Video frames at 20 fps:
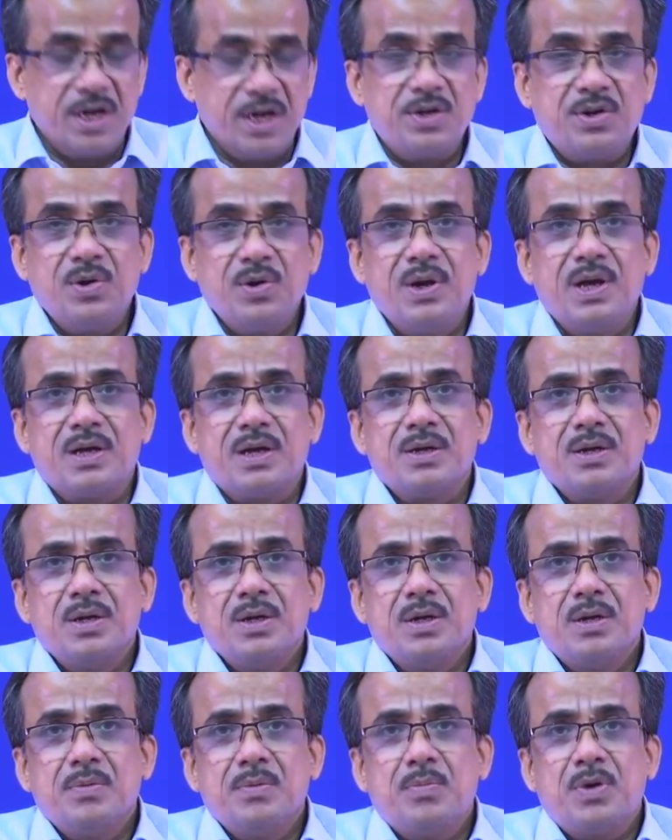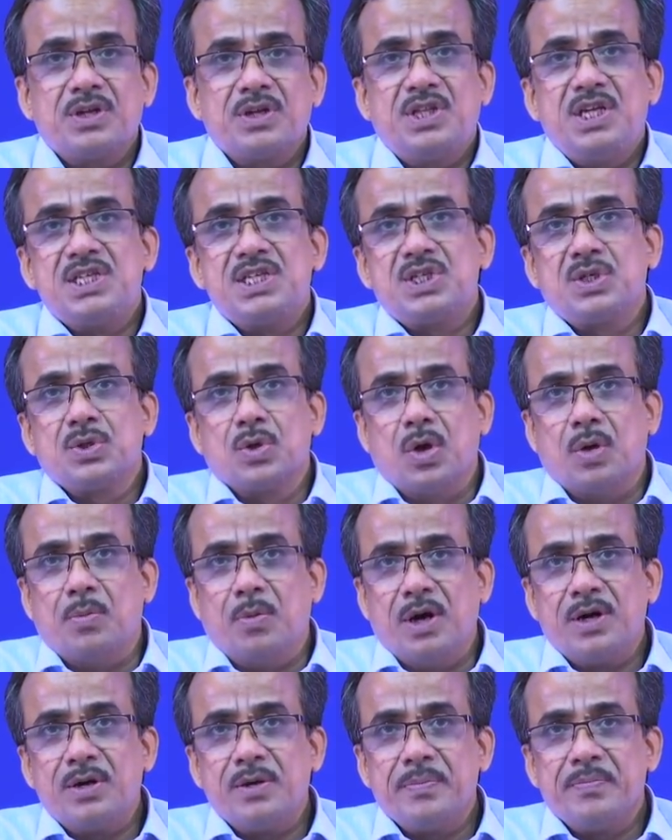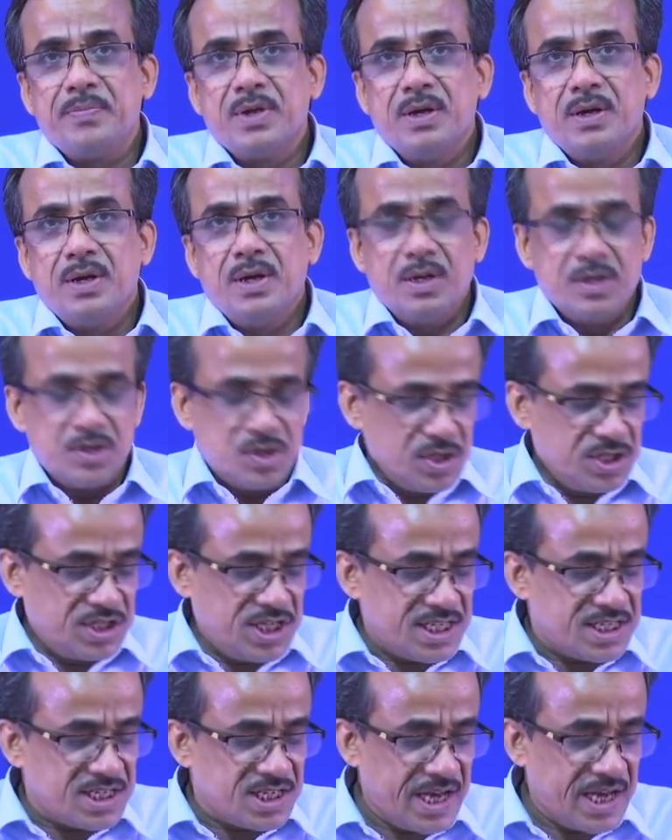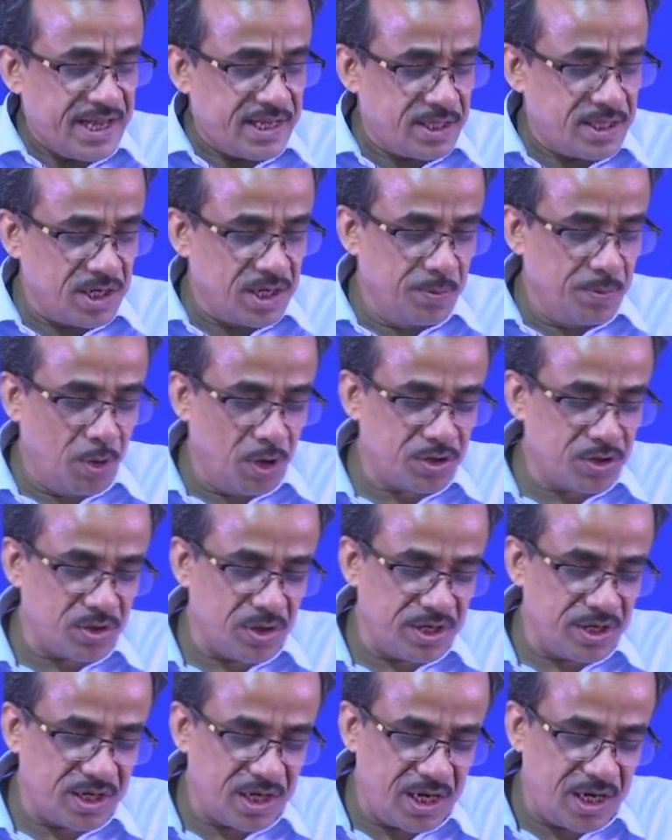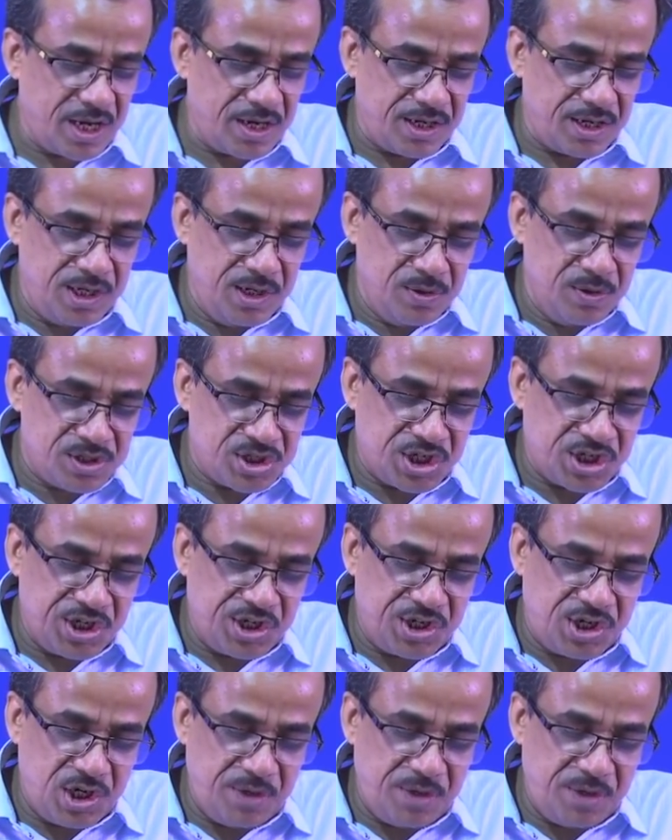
controller for this robot so, just like the remote controller used in